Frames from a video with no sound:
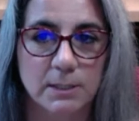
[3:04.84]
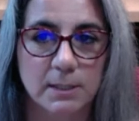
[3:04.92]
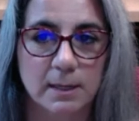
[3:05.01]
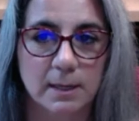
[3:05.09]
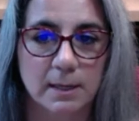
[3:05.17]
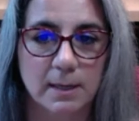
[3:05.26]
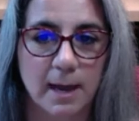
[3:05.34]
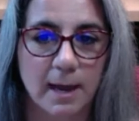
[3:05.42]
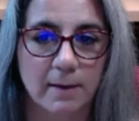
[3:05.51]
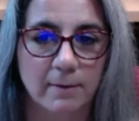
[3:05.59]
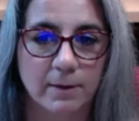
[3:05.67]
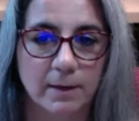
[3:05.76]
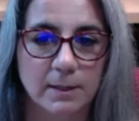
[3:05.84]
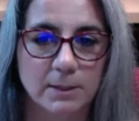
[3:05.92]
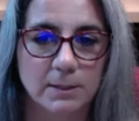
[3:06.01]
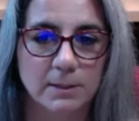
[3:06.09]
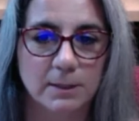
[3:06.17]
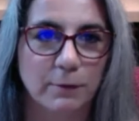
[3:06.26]
that have
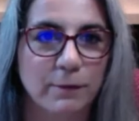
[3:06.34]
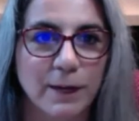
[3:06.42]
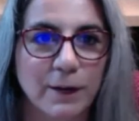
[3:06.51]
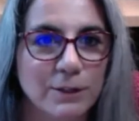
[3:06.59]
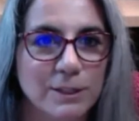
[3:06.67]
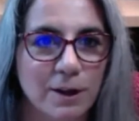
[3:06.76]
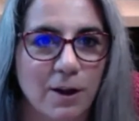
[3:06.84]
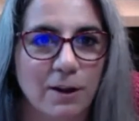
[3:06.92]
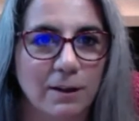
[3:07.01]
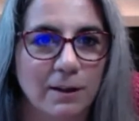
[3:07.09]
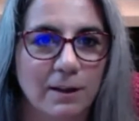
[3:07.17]
their fingers at all